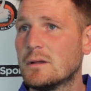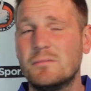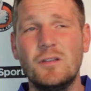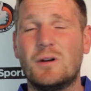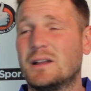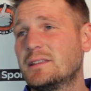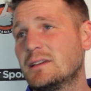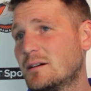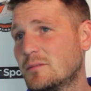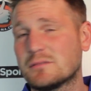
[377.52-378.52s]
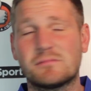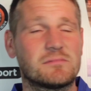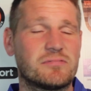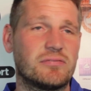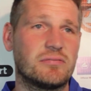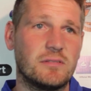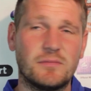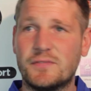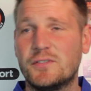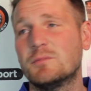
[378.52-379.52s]
No idea, I was
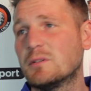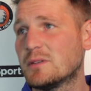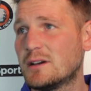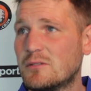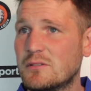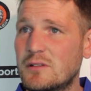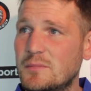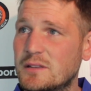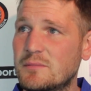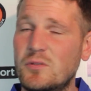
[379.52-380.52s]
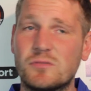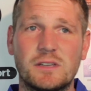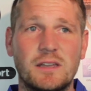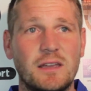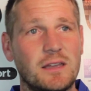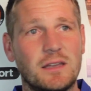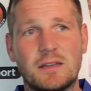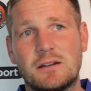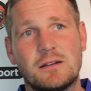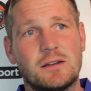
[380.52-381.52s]
fuming with that one. I mean, the ball's in there.
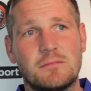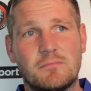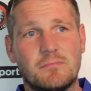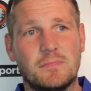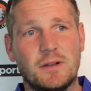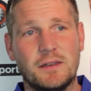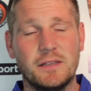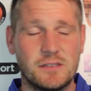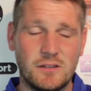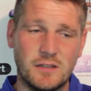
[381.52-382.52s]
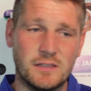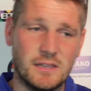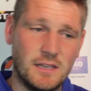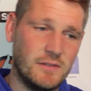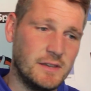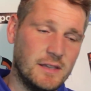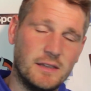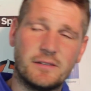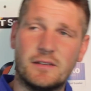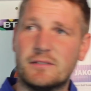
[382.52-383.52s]
I need to look at the
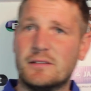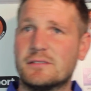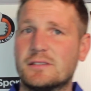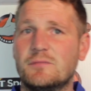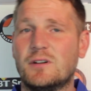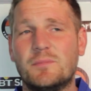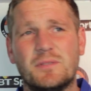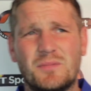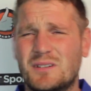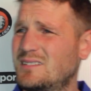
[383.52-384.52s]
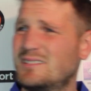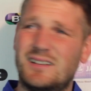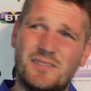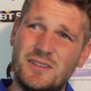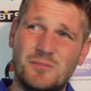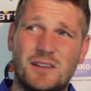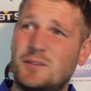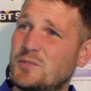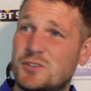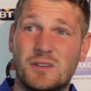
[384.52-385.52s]
DVD and see what happened, but I think we had
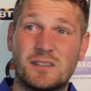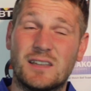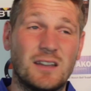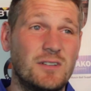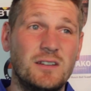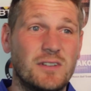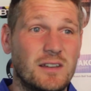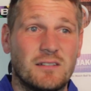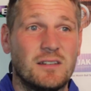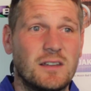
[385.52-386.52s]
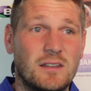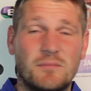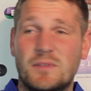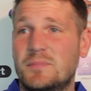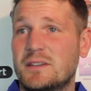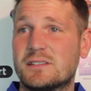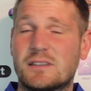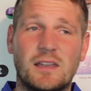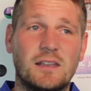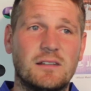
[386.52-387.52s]
opportunities to get rid of it, and maybe he's
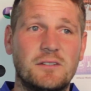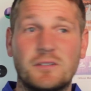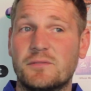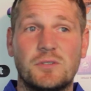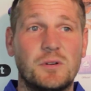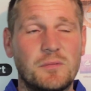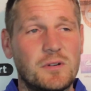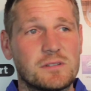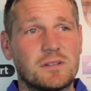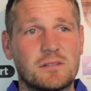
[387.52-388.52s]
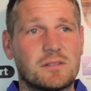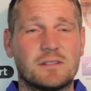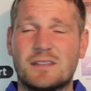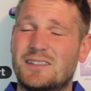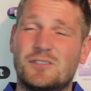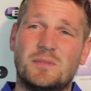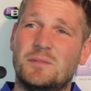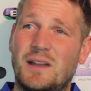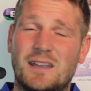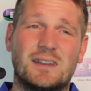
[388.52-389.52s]
kicked. I don't even know who it was. It's ended up in the
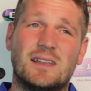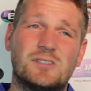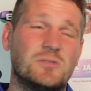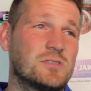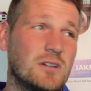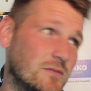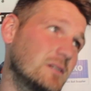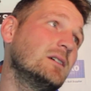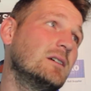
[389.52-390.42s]
back of the net. Too soft.